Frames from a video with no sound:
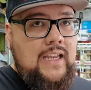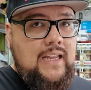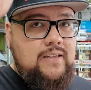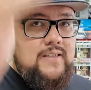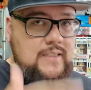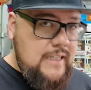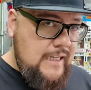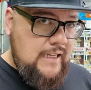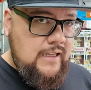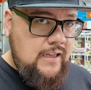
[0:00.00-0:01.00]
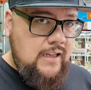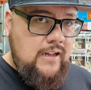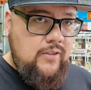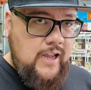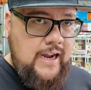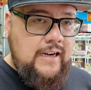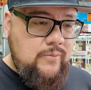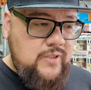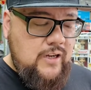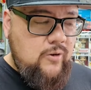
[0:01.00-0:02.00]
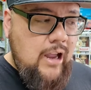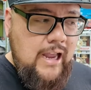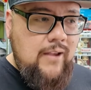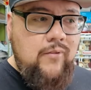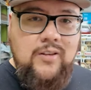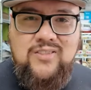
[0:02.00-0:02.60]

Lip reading: and see the items that you have,